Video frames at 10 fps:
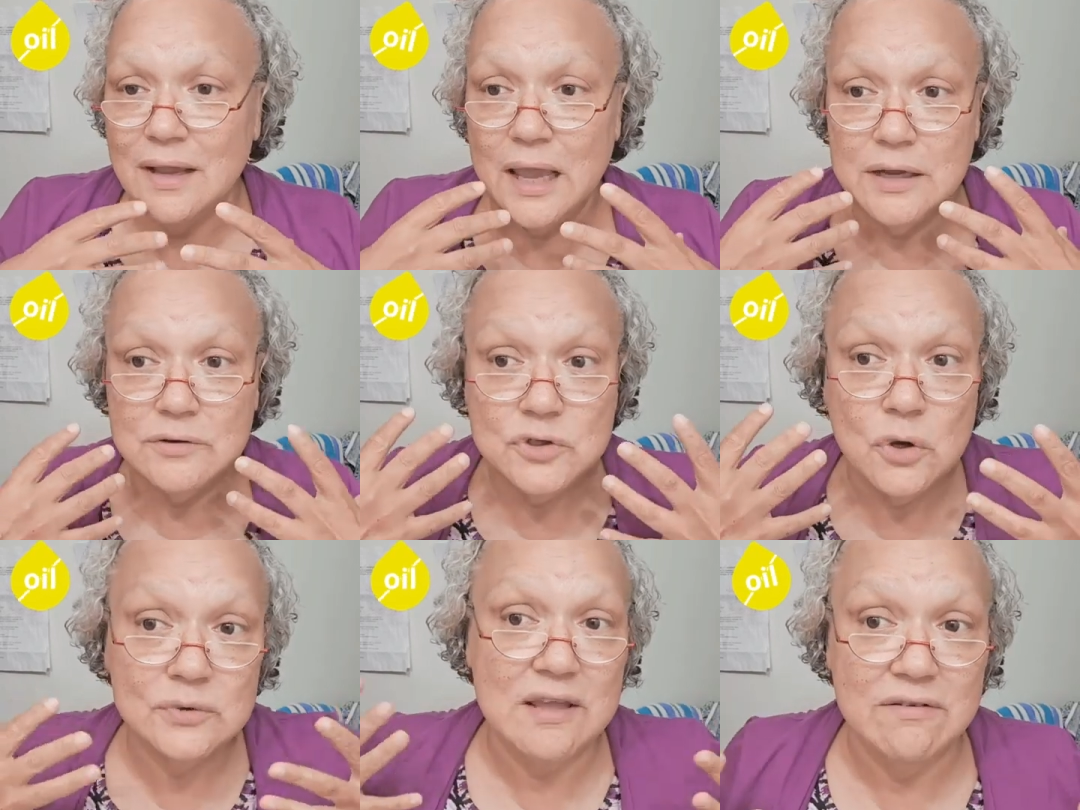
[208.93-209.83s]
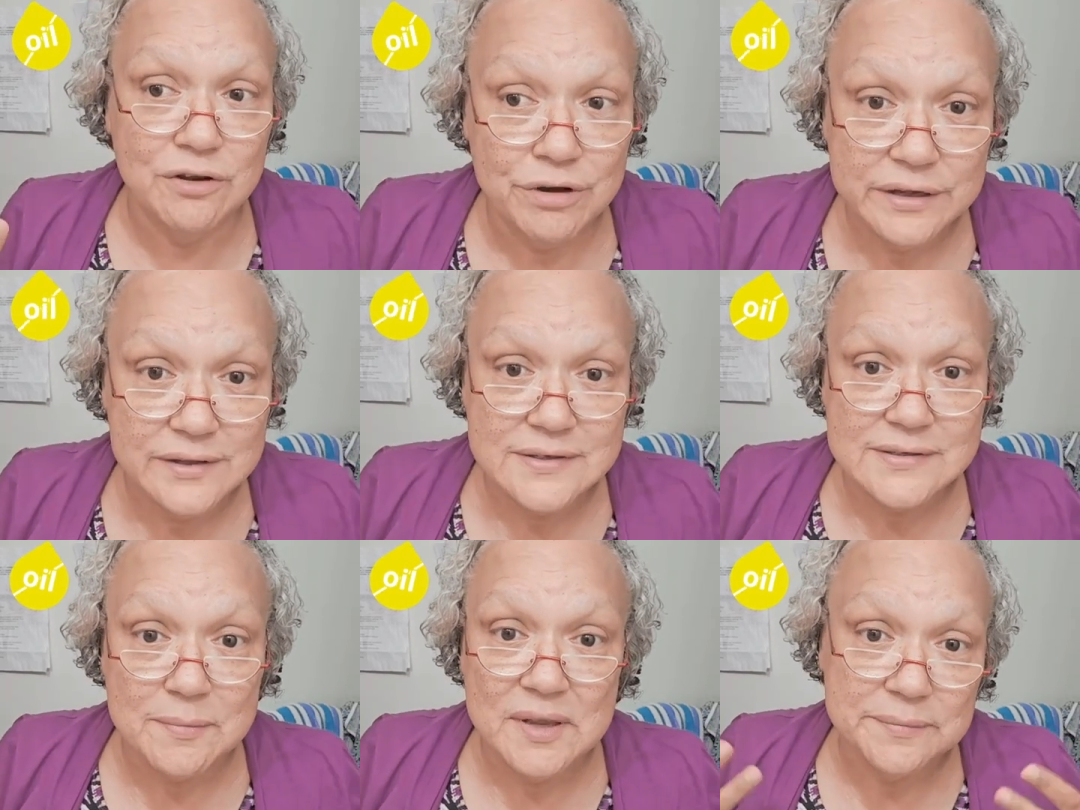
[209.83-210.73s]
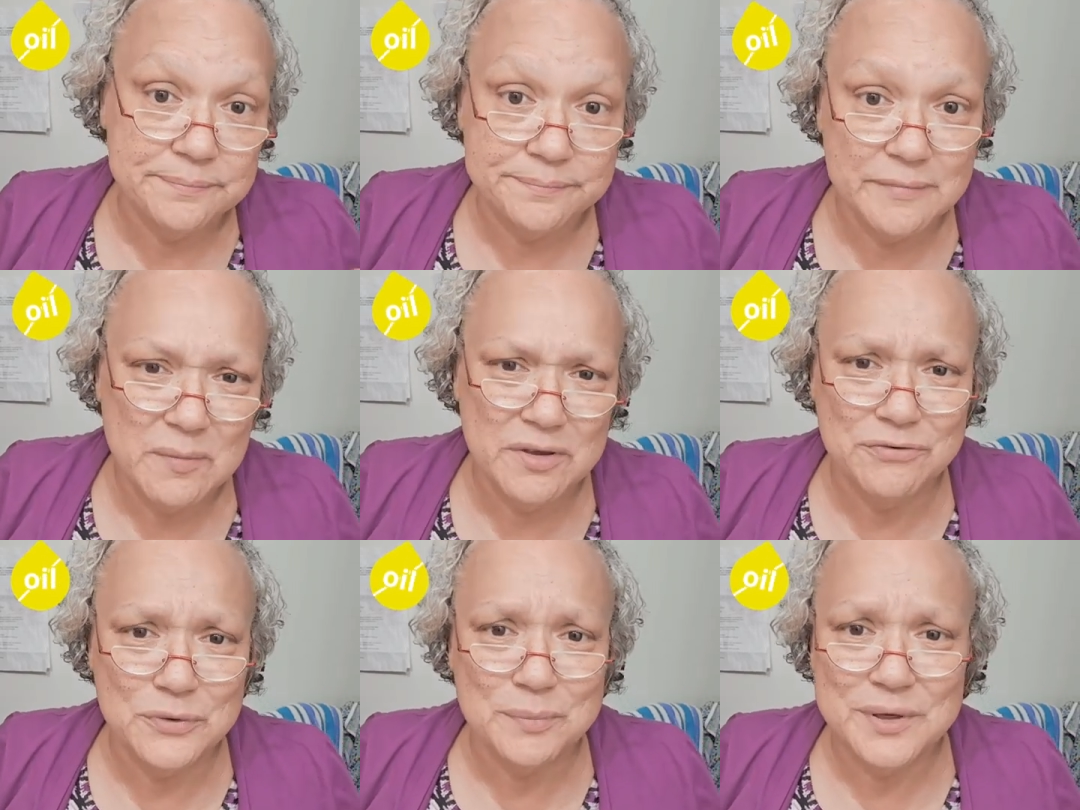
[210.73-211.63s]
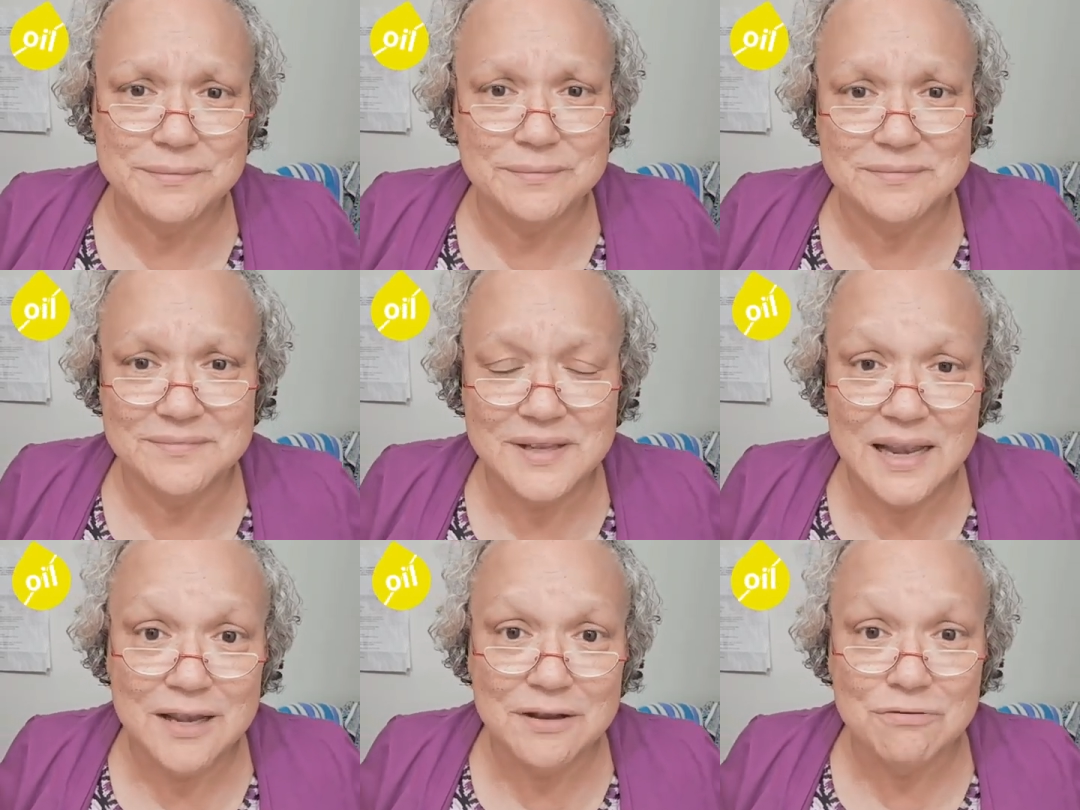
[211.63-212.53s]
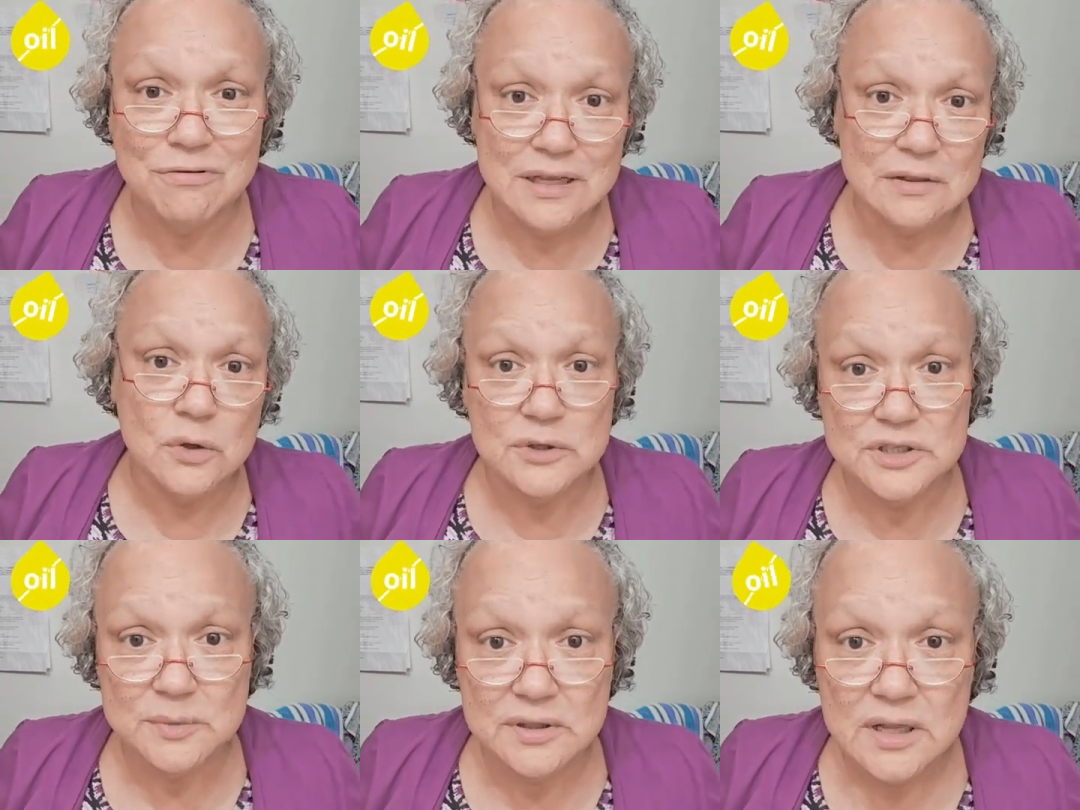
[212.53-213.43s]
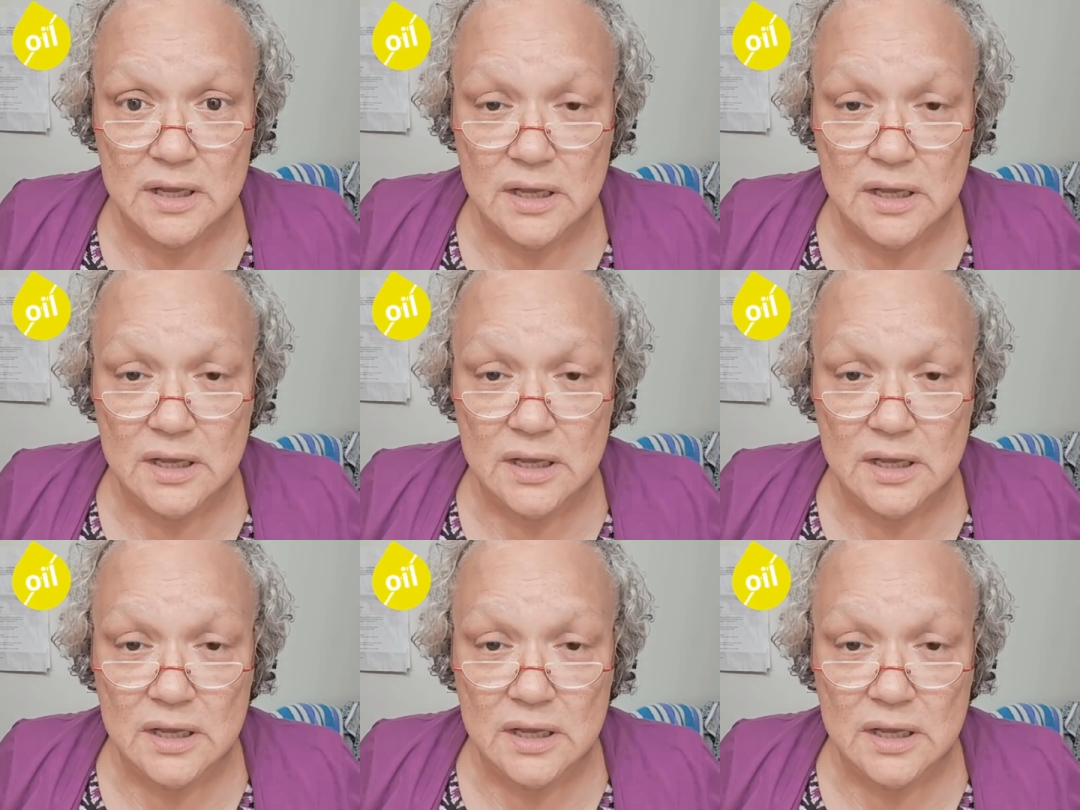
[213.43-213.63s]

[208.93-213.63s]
I don't have any wrinkles. I mean, maybe a few, but not any real noticeable